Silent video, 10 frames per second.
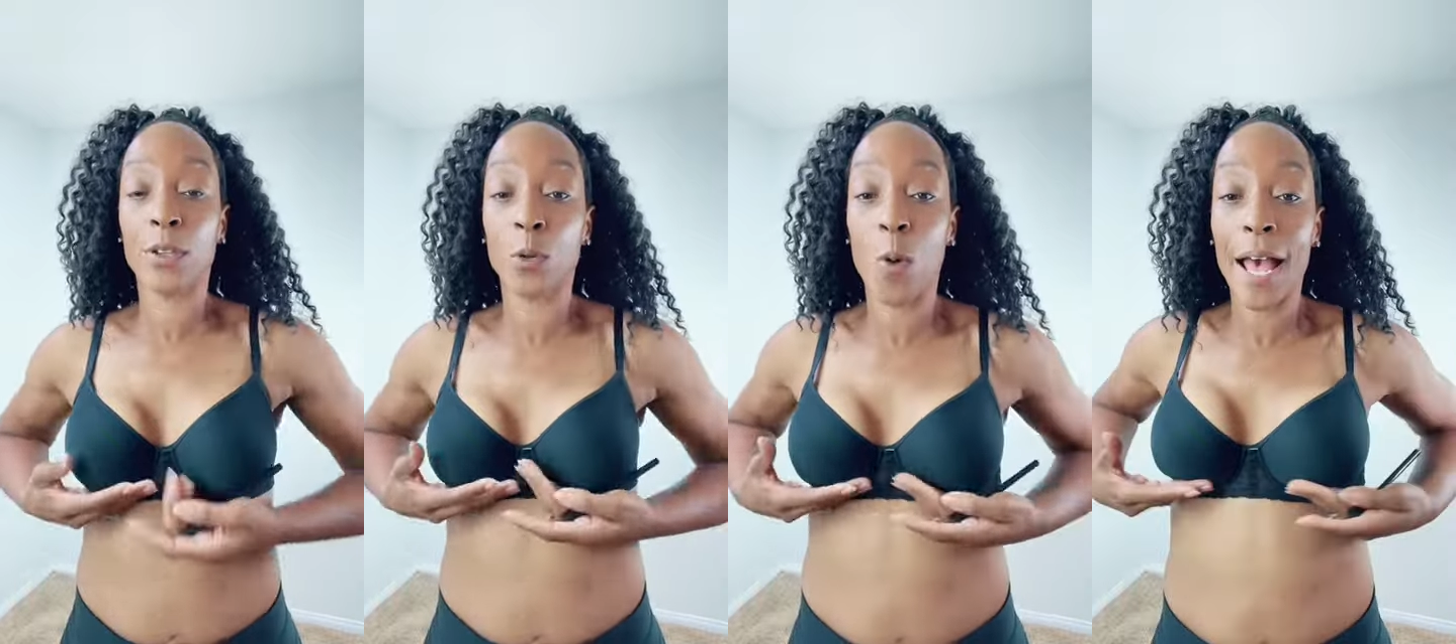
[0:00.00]

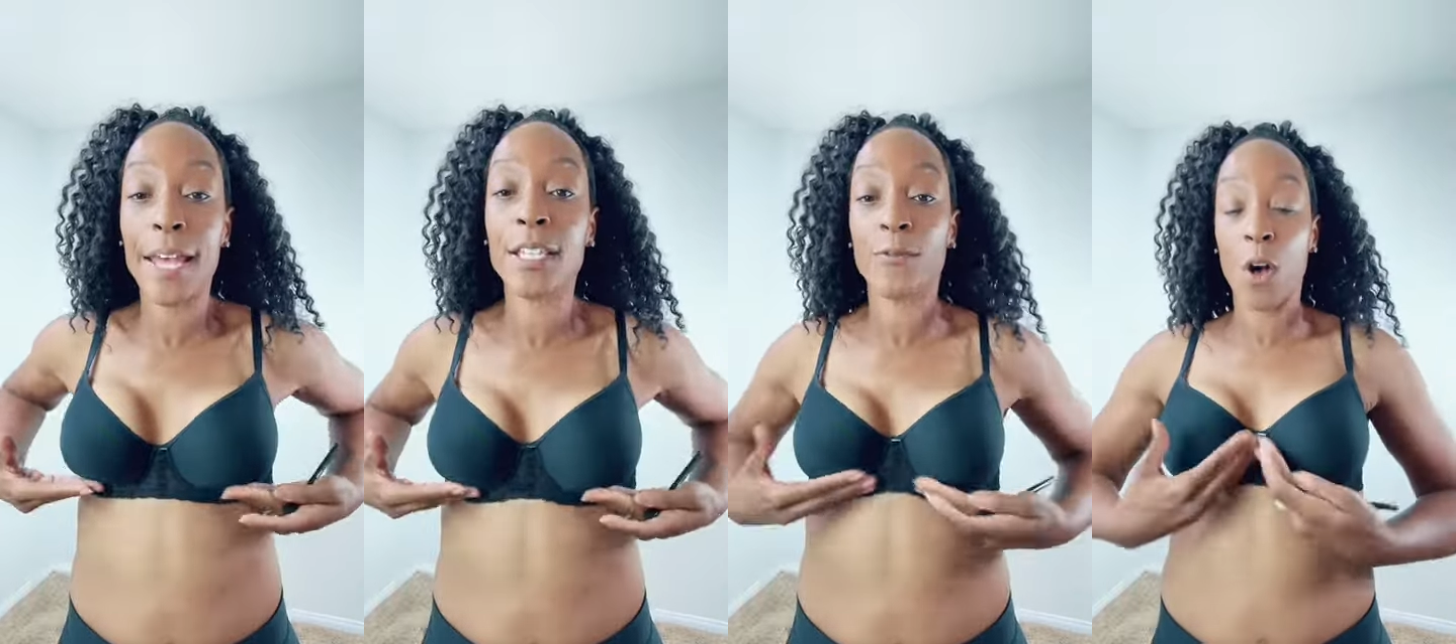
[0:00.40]
The
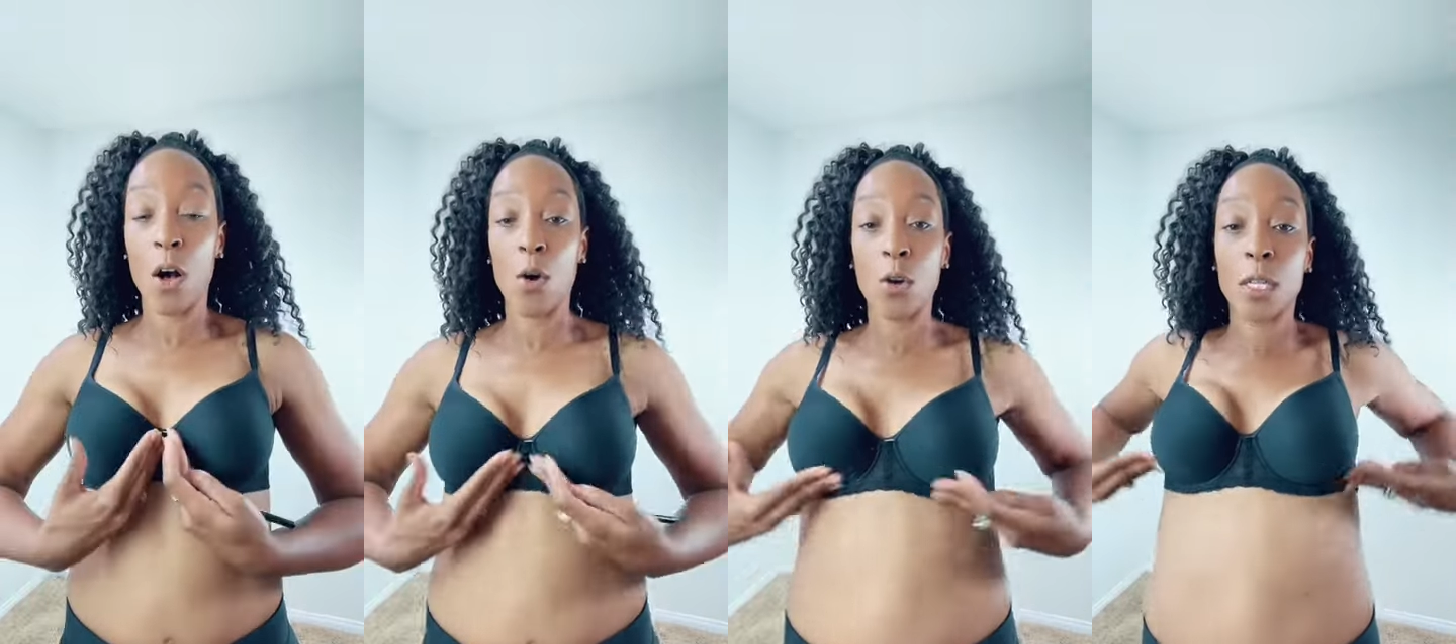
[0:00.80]
wires have
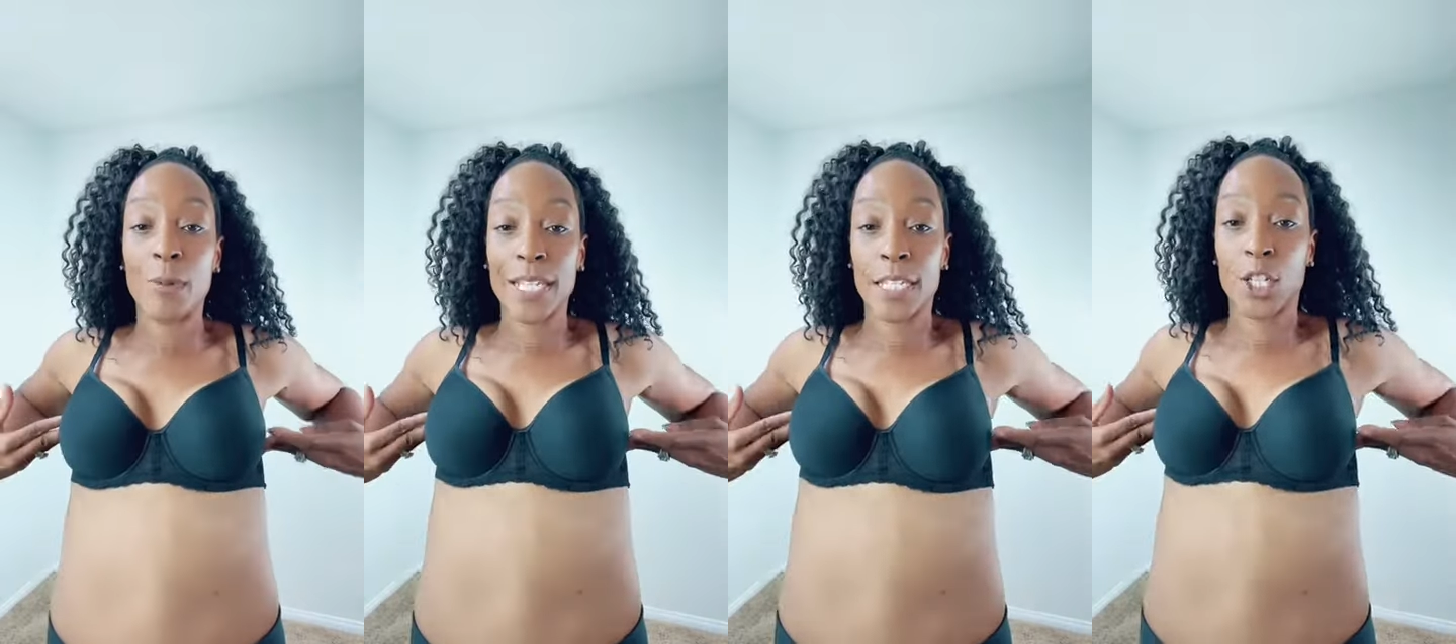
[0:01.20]
got all the
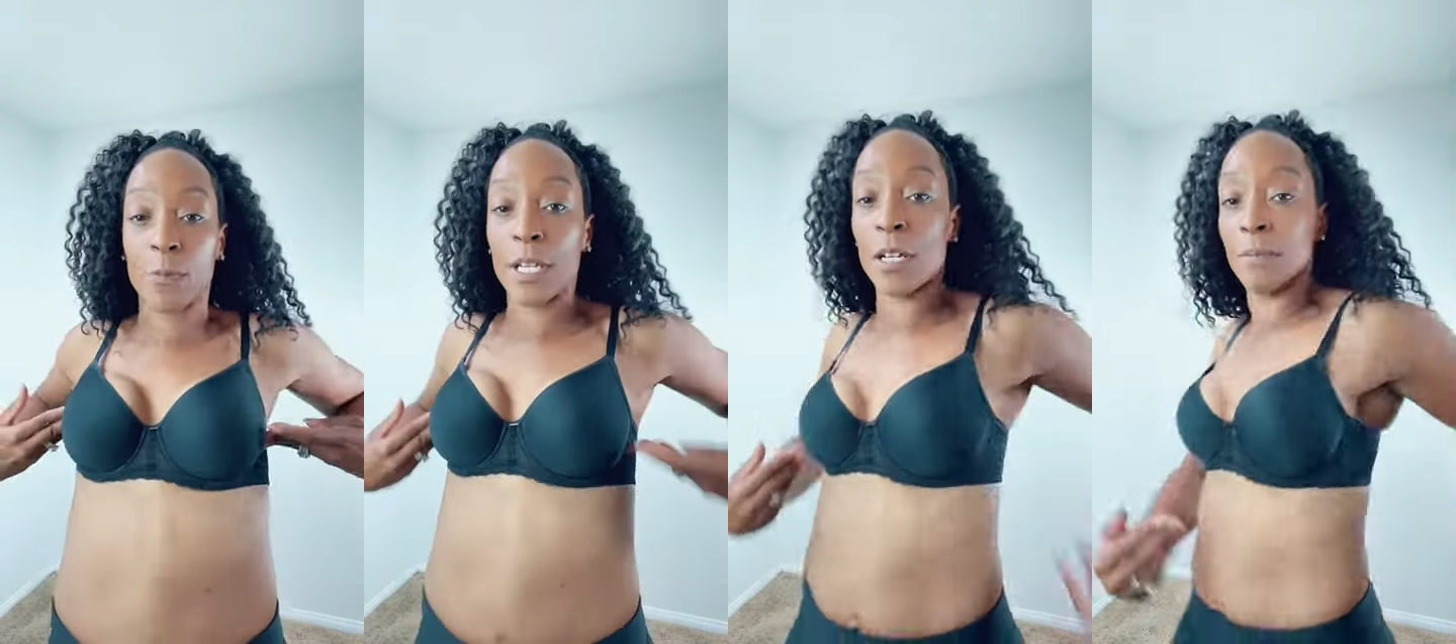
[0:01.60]
breast
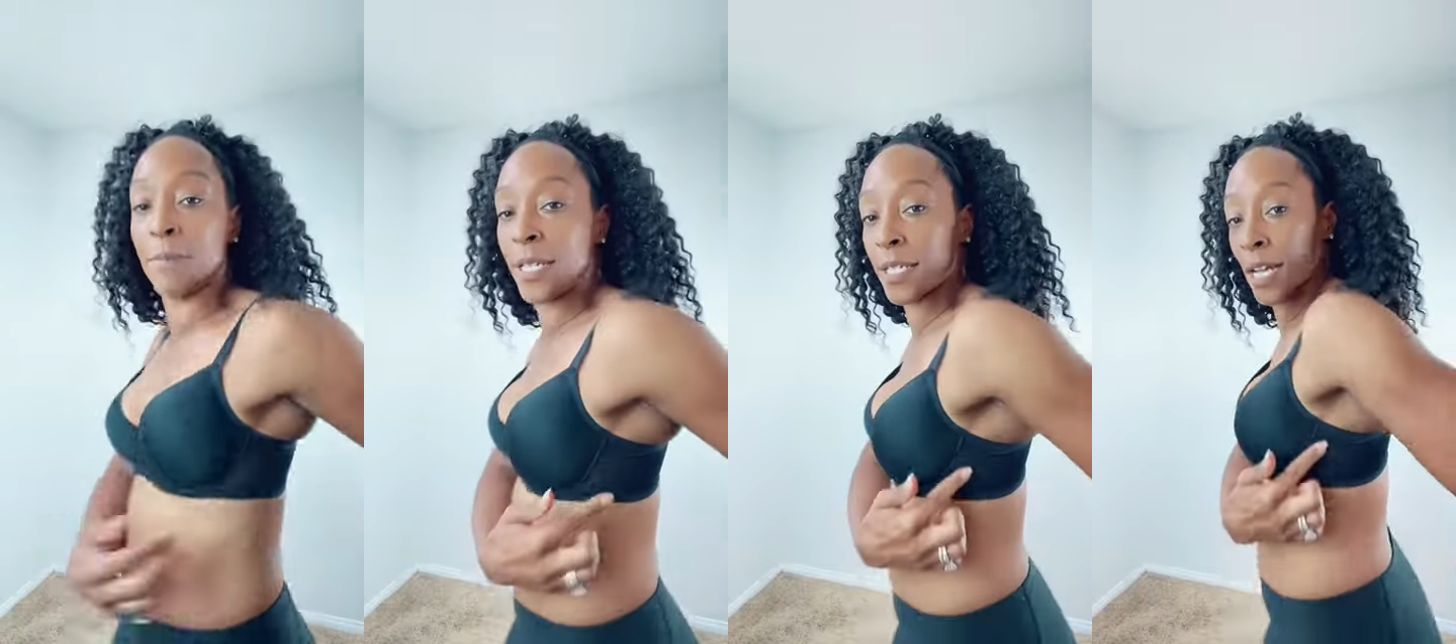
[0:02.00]
tissue
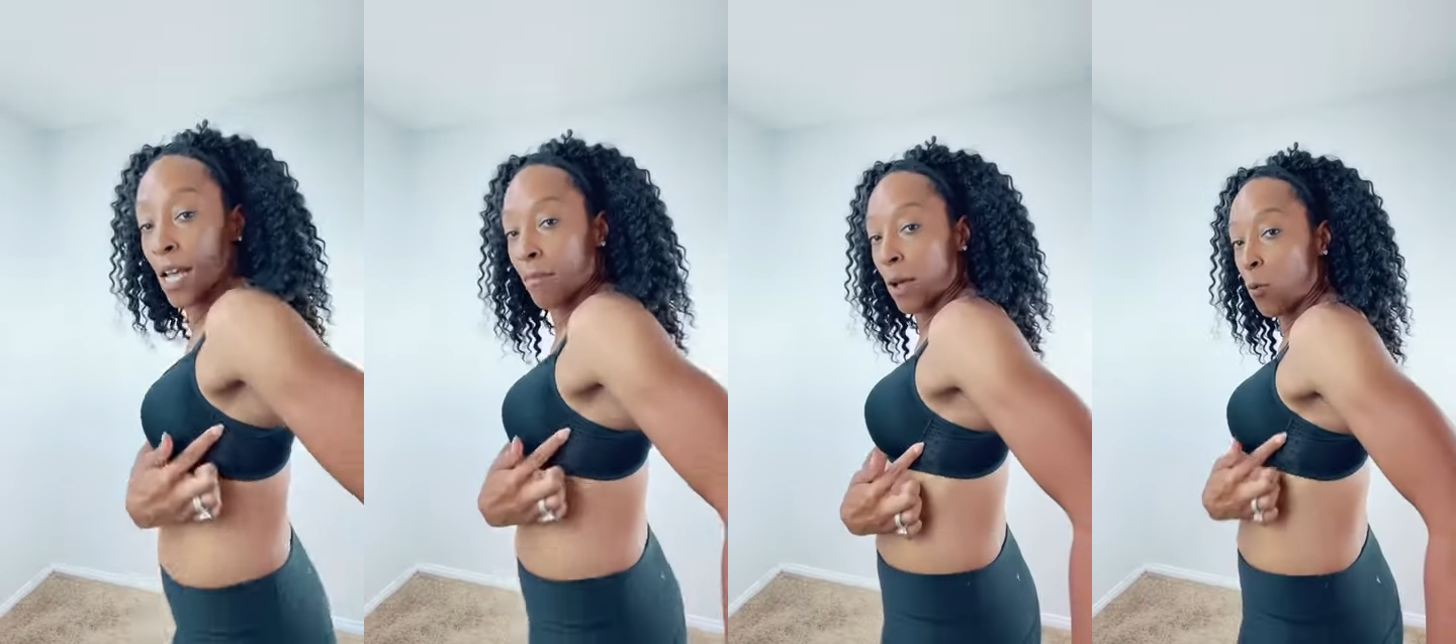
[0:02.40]
encompassed.
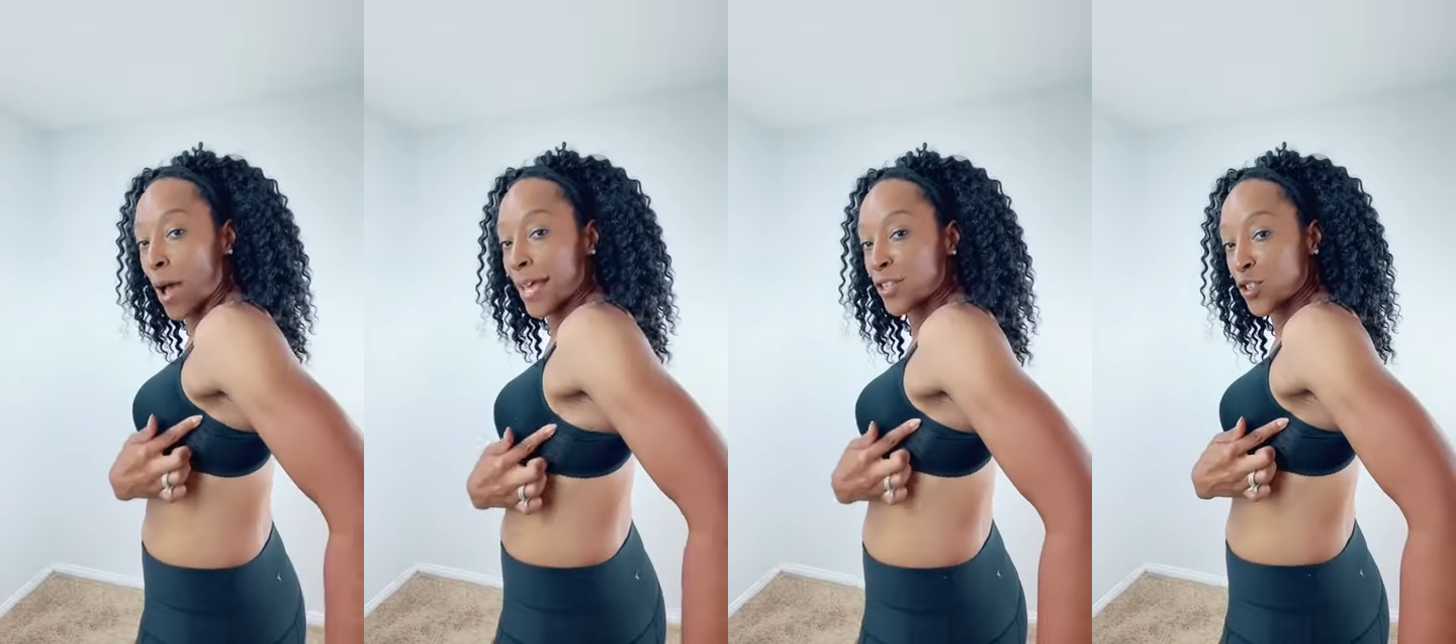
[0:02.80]
My
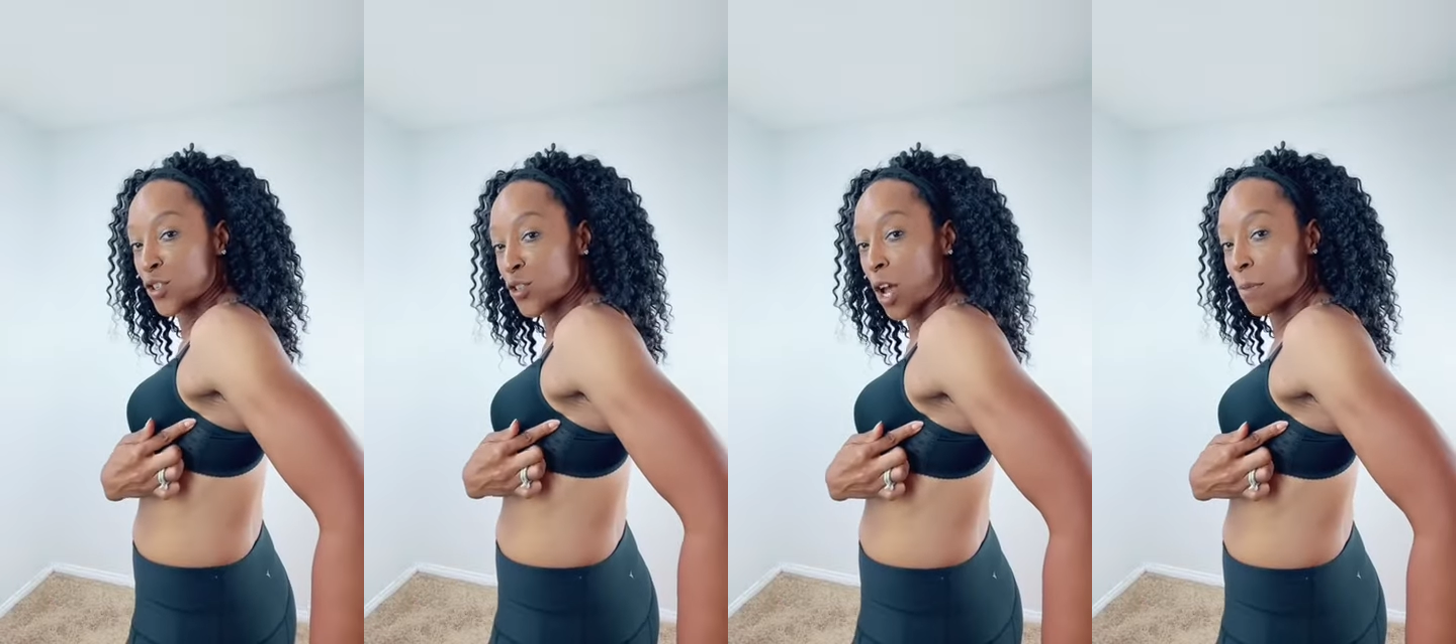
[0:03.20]
wire
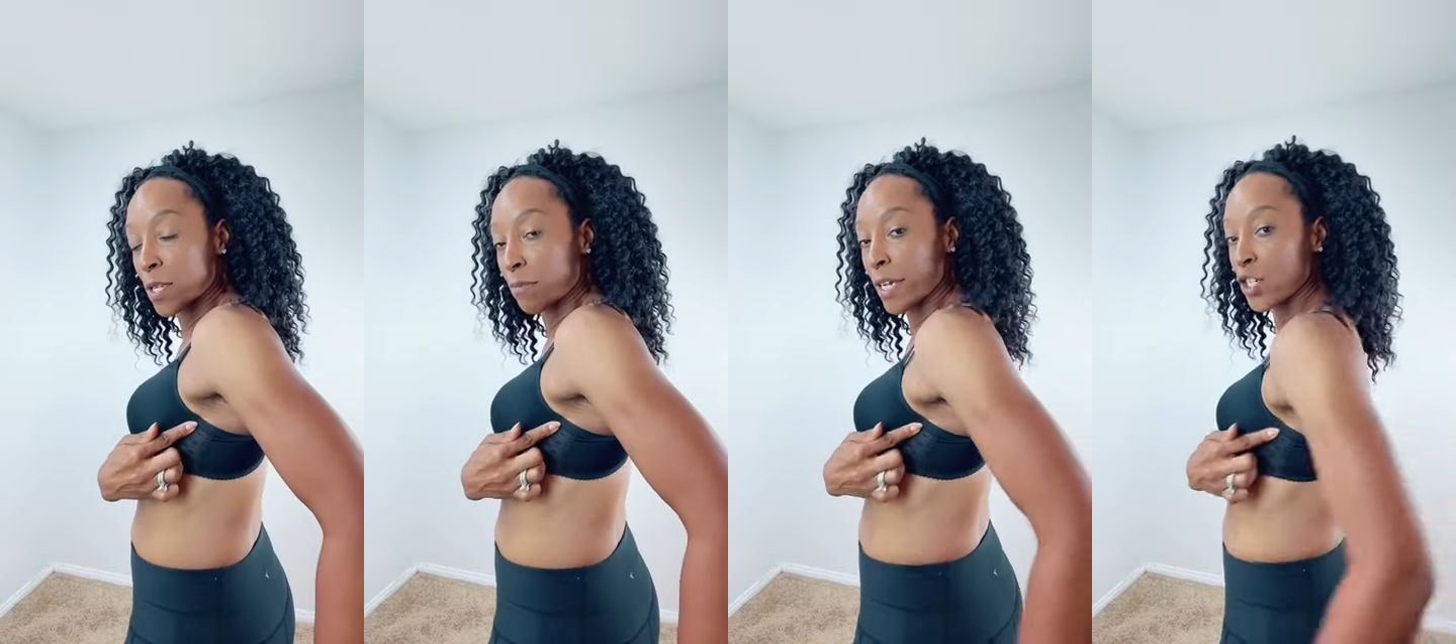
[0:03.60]
stops
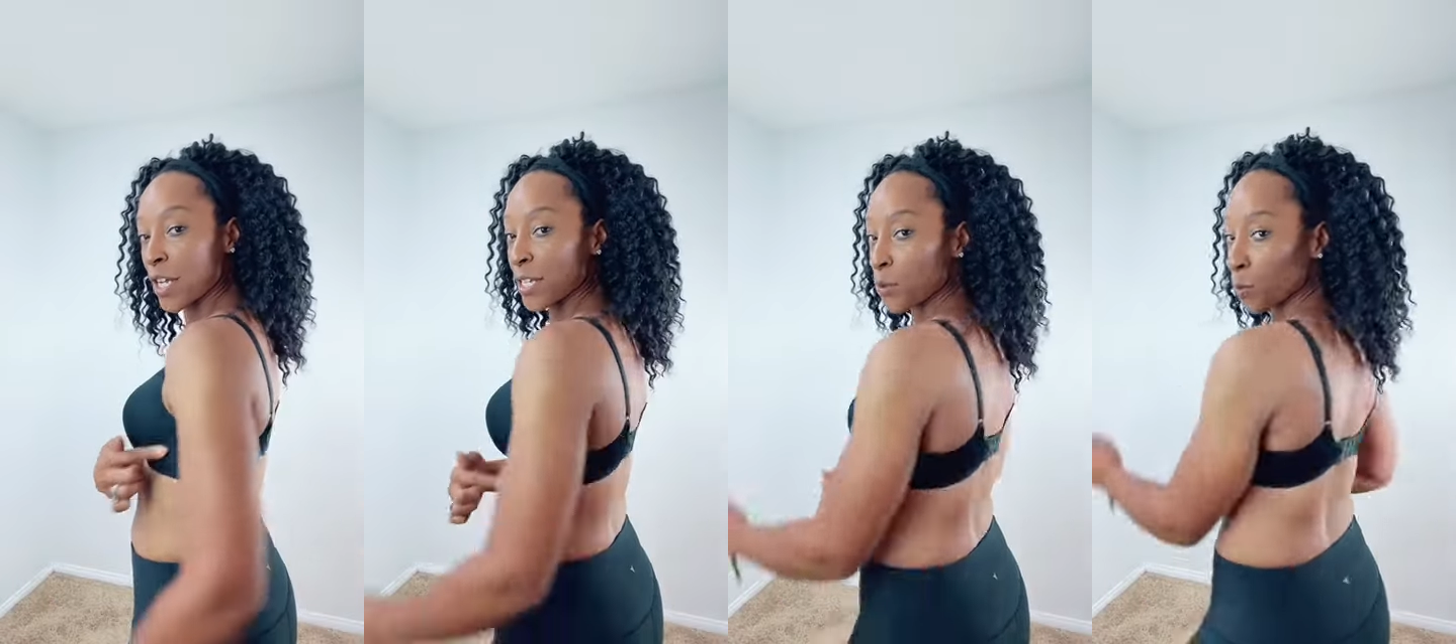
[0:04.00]
on my chest